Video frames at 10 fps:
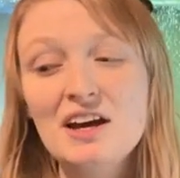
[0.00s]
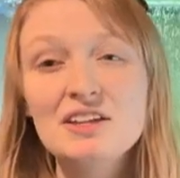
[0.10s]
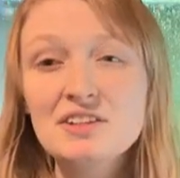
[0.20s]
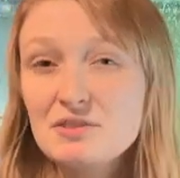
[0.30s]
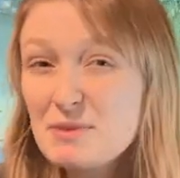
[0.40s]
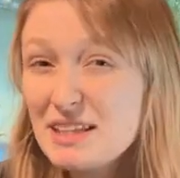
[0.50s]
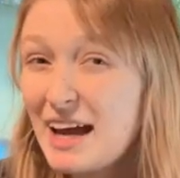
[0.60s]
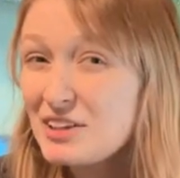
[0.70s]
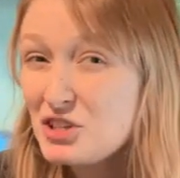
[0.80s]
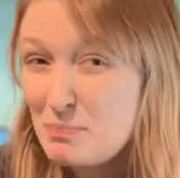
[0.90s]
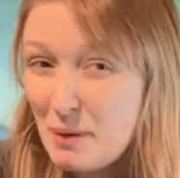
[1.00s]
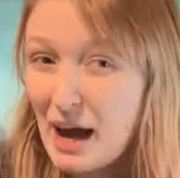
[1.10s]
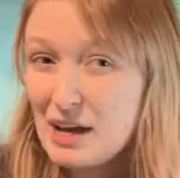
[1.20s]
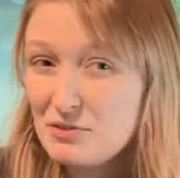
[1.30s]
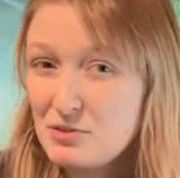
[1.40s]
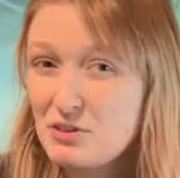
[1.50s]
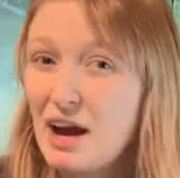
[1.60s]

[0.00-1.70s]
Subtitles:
Doesn't mean they're actually bad for you,